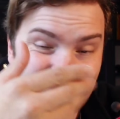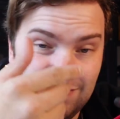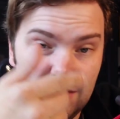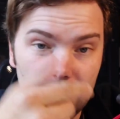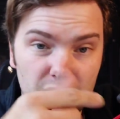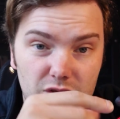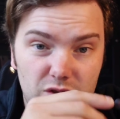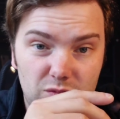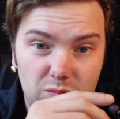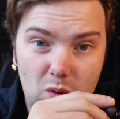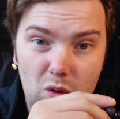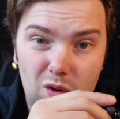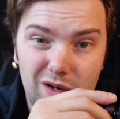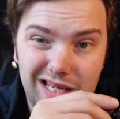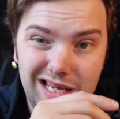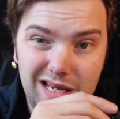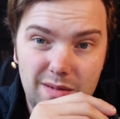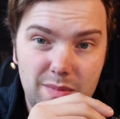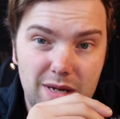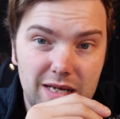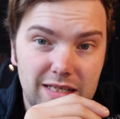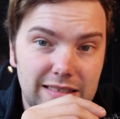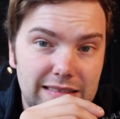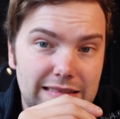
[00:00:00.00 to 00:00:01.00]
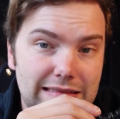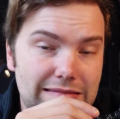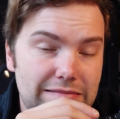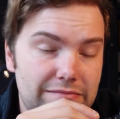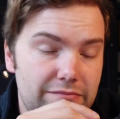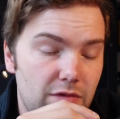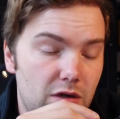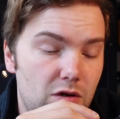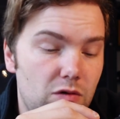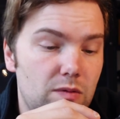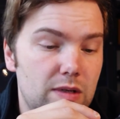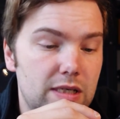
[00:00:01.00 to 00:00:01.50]
the small earbuds
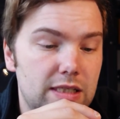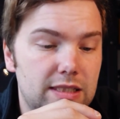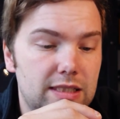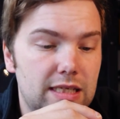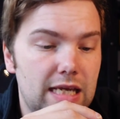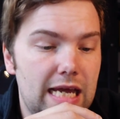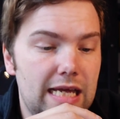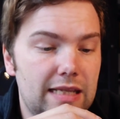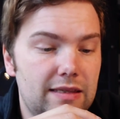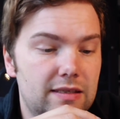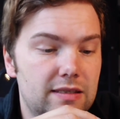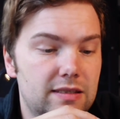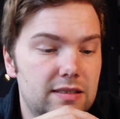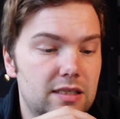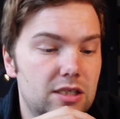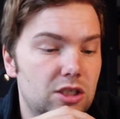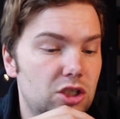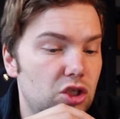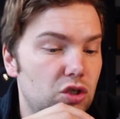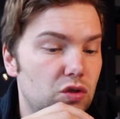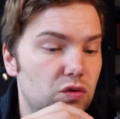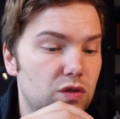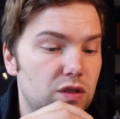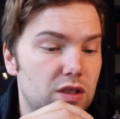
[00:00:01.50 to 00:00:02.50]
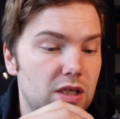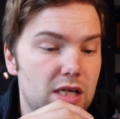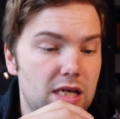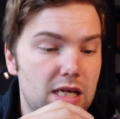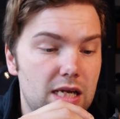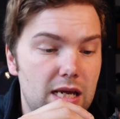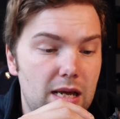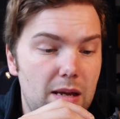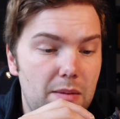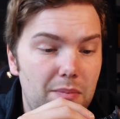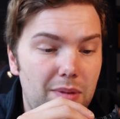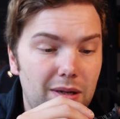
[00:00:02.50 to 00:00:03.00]
always had these issues.
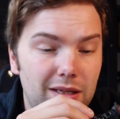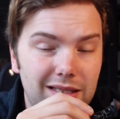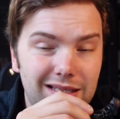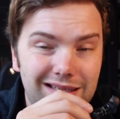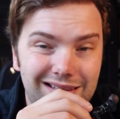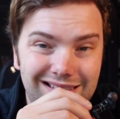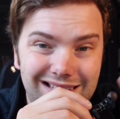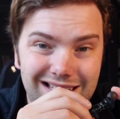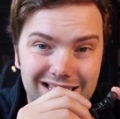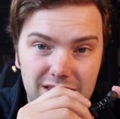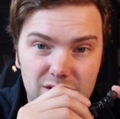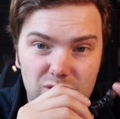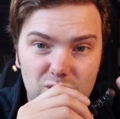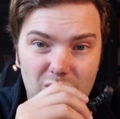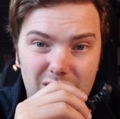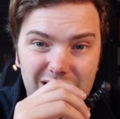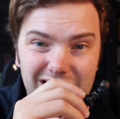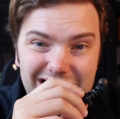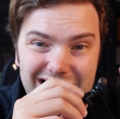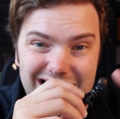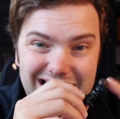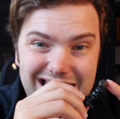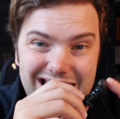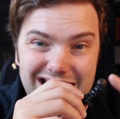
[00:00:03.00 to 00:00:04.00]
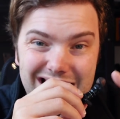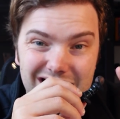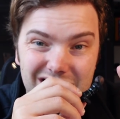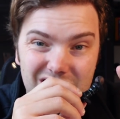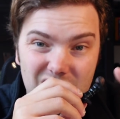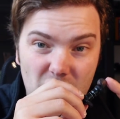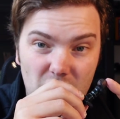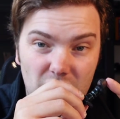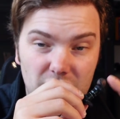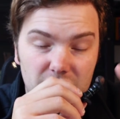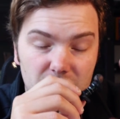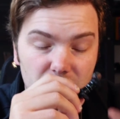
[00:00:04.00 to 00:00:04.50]
But this one here
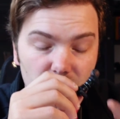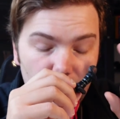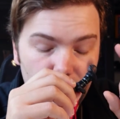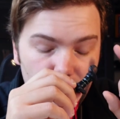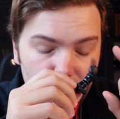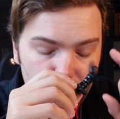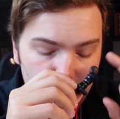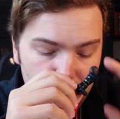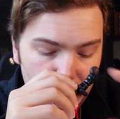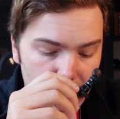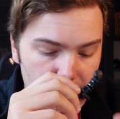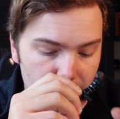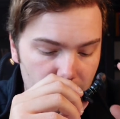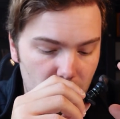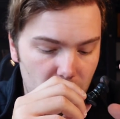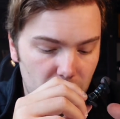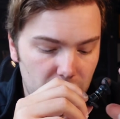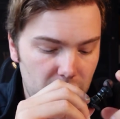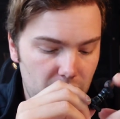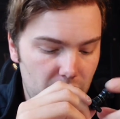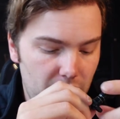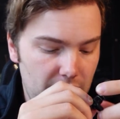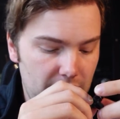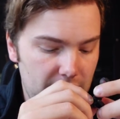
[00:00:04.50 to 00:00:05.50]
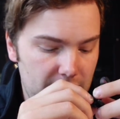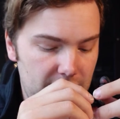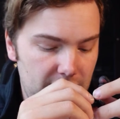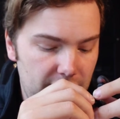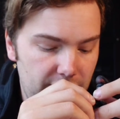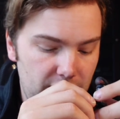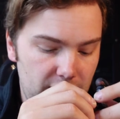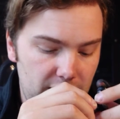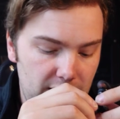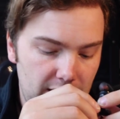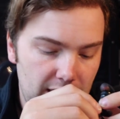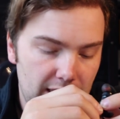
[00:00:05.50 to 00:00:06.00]
not. So very good
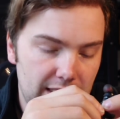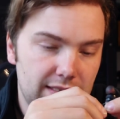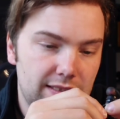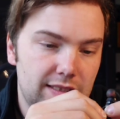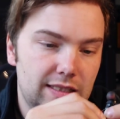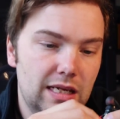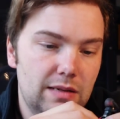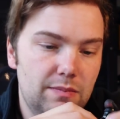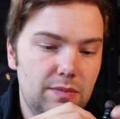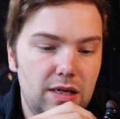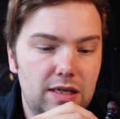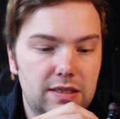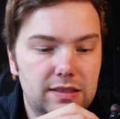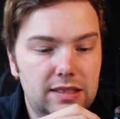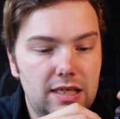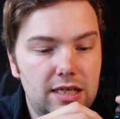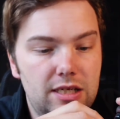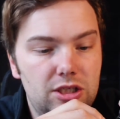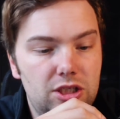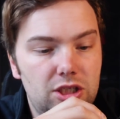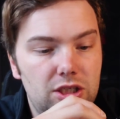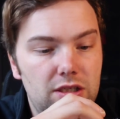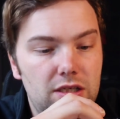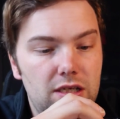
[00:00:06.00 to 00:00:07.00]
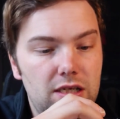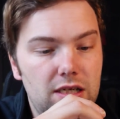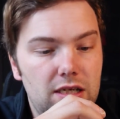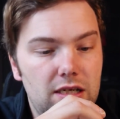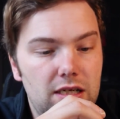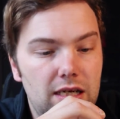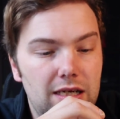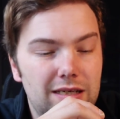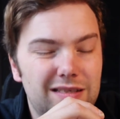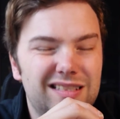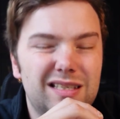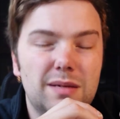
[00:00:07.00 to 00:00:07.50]
connectivity and
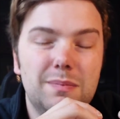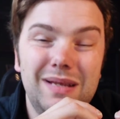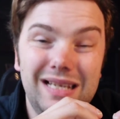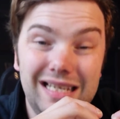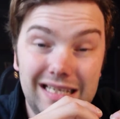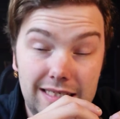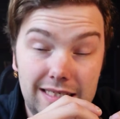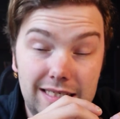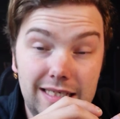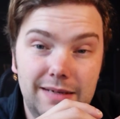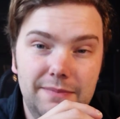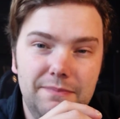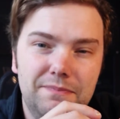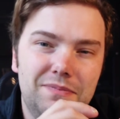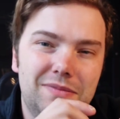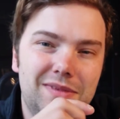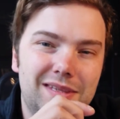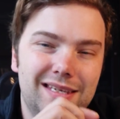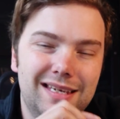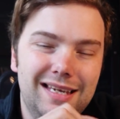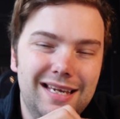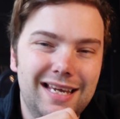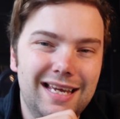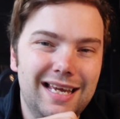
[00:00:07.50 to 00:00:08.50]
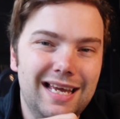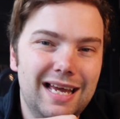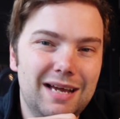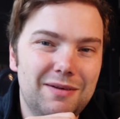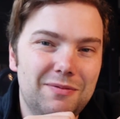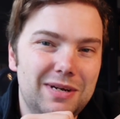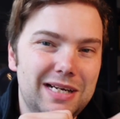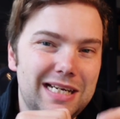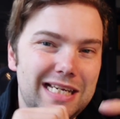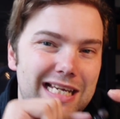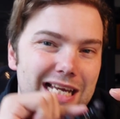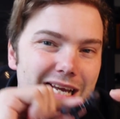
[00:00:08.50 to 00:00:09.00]
stability
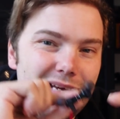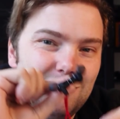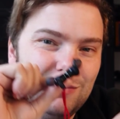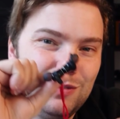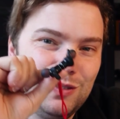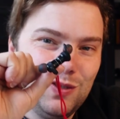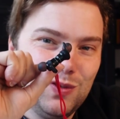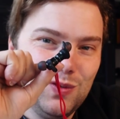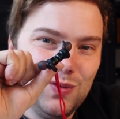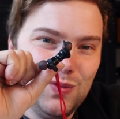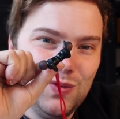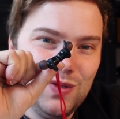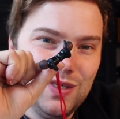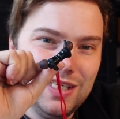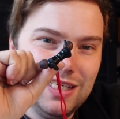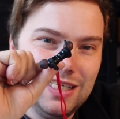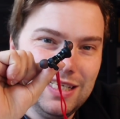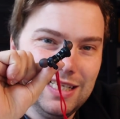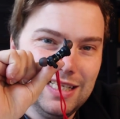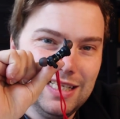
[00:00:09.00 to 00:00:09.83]
when it comes to